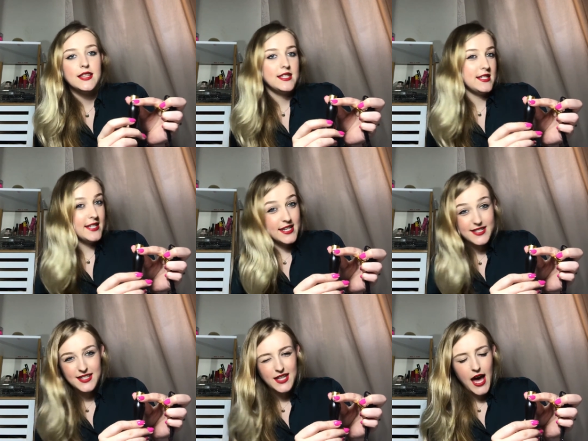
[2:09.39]
this
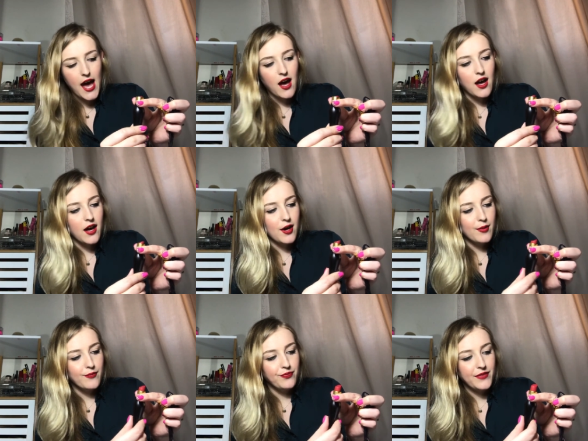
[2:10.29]
isn't that
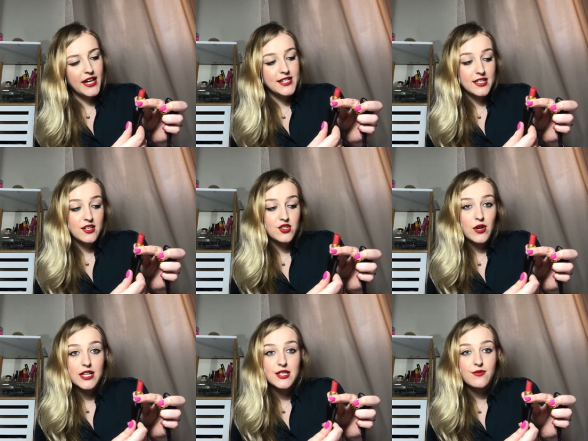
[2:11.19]
um, it does
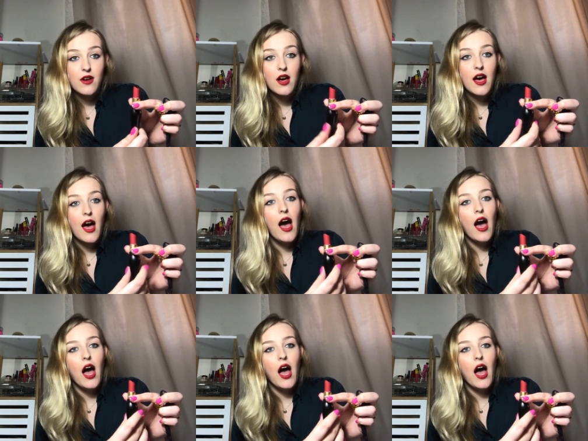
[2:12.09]
transfer